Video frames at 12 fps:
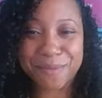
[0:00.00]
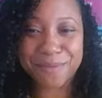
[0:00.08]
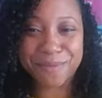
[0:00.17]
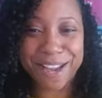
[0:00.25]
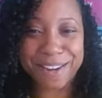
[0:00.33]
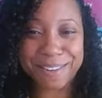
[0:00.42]

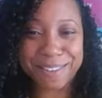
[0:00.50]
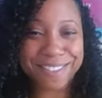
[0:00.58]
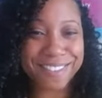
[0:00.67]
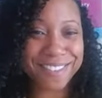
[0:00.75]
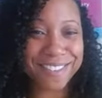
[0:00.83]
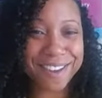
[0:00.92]
right
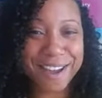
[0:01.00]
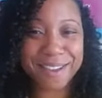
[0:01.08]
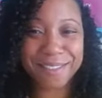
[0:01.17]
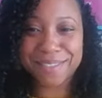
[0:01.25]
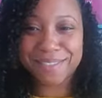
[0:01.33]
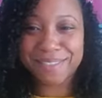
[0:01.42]
or
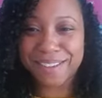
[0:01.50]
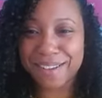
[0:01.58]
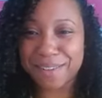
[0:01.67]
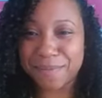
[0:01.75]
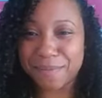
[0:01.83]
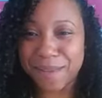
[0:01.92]
not,
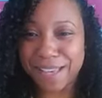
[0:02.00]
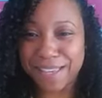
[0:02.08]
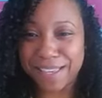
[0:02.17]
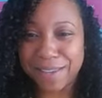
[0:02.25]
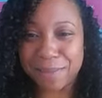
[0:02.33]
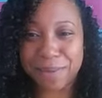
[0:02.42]

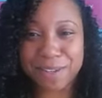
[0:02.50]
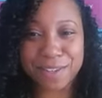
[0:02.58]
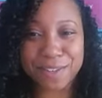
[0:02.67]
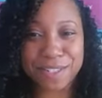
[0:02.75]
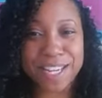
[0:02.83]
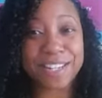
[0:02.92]
Mikey, but
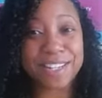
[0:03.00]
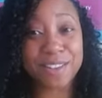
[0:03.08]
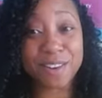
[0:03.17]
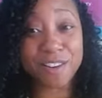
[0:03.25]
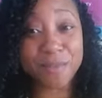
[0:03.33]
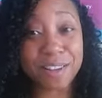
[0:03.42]
you're saying
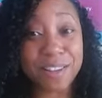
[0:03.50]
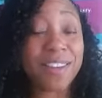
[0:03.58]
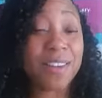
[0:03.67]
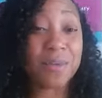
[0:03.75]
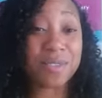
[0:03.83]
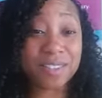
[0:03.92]

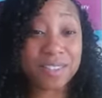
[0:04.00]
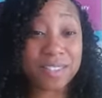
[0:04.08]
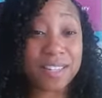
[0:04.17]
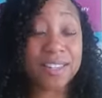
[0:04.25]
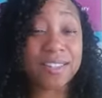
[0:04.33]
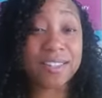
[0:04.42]
disharmony equals
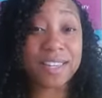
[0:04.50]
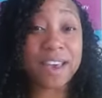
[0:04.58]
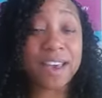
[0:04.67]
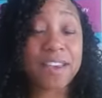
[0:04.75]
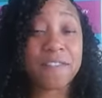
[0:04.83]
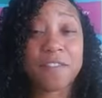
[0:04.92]
disease.
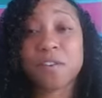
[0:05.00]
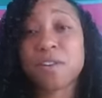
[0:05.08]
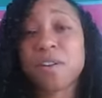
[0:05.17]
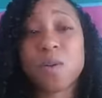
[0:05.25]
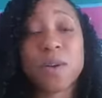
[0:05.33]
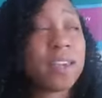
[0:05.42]
Yeah, if
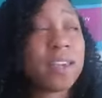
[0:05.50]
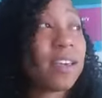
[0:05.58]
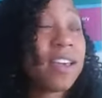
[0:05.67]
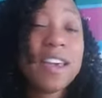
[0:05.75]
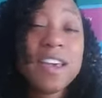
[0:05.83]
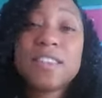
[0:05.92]
you're
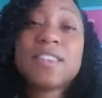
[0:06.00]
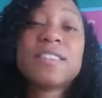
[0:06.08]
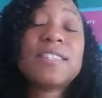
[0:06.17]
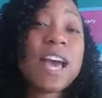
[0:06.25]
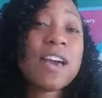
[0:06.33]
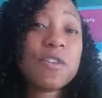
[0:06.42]
going, this
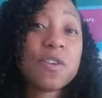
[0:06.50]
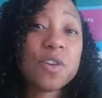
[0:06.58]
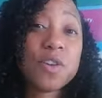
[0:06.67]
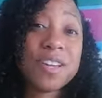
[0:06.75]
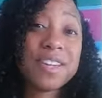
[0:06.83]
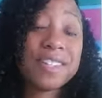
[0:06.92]
is how you know
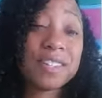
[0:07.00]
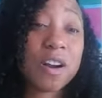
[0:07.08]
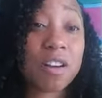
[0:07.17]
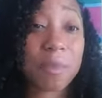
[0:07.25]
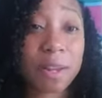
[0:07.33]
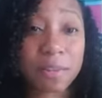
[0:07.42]
you're in
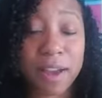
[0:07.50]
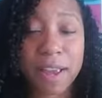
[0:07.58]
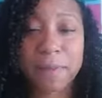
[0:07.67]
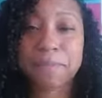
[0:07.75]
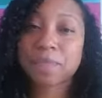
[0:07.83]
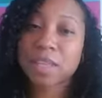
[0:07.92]
disharmony,
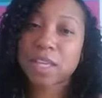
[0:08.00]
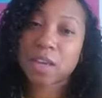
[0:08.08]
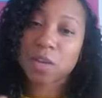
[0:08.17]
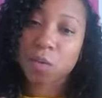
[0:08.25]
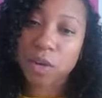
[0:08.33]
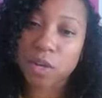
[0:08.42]
right?
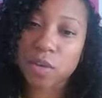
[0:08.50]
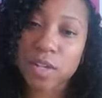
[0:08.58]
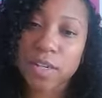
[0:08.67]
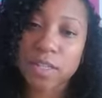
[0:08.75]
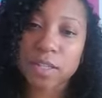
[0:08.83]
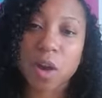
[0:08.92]
When you're
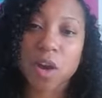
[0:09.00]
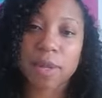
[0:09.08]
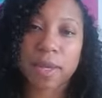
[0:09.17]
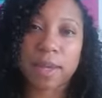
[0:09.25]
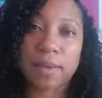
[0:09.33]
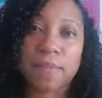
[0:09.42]
in
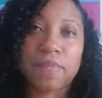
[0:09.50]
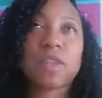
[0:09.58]
disharmony,